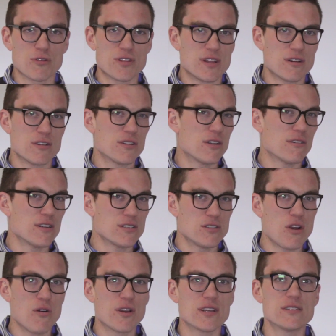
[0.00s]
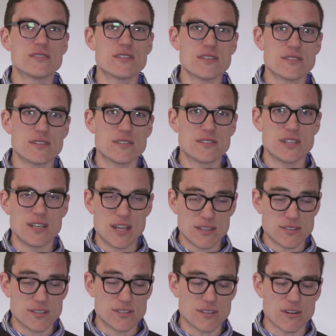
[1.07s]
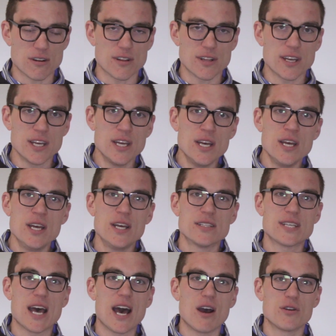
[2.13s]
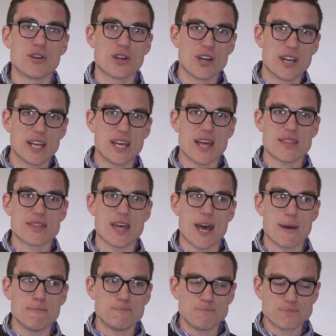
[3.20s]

There is no consistency necessarily to how you're going to get that.